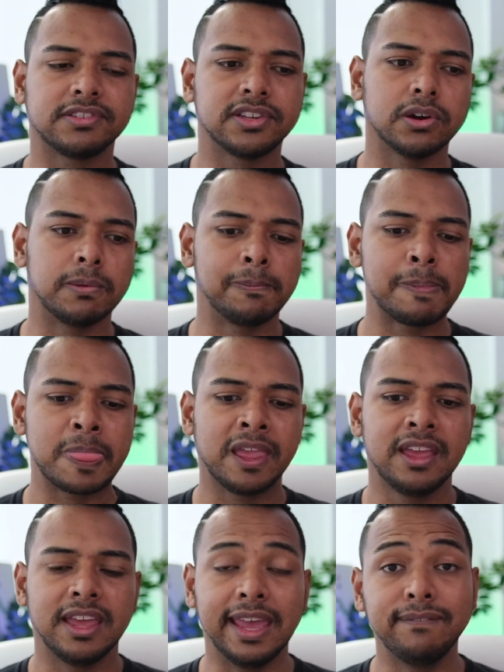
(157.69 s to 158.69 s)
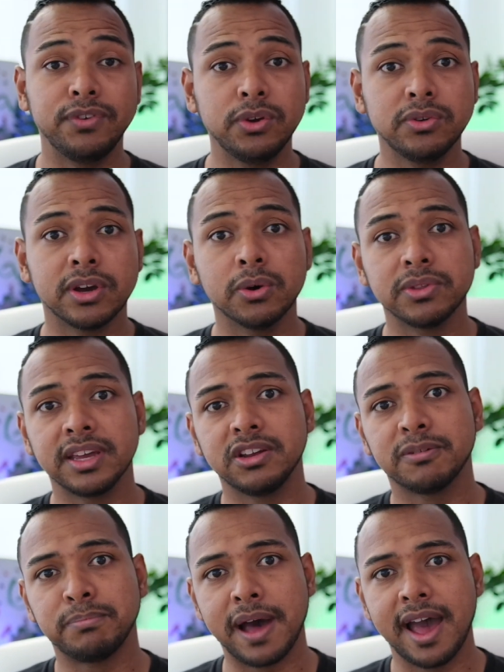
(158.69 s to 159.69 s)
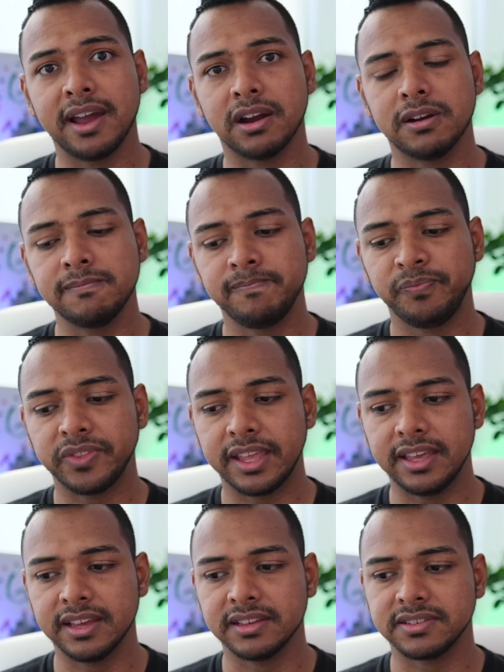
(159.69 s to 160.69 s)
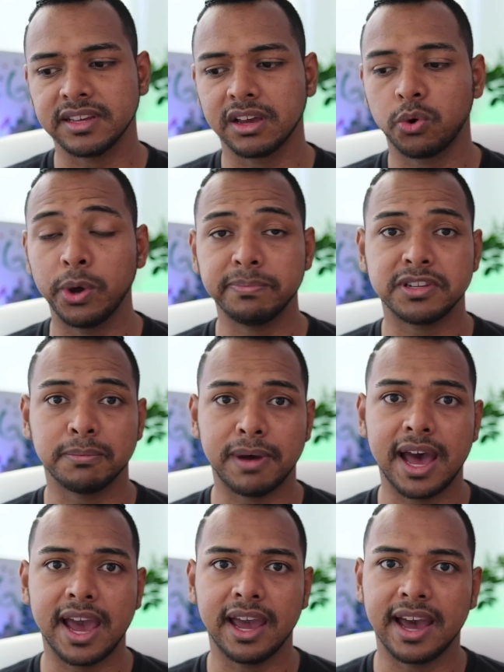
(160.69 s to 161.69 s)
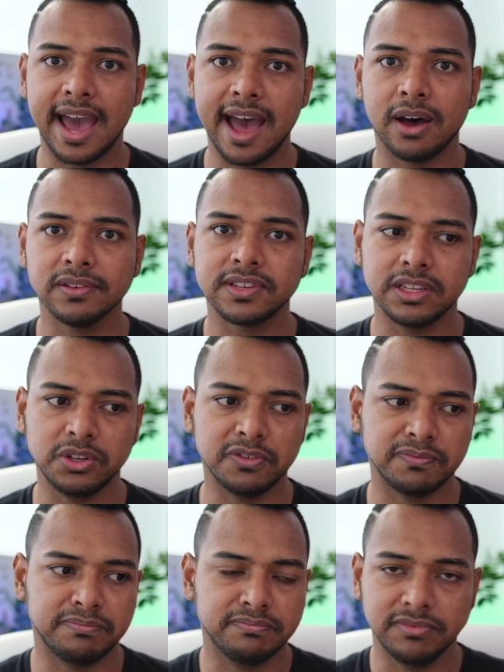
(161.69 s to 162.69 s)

So if you know that your buyer is equipped to buy a house, and you've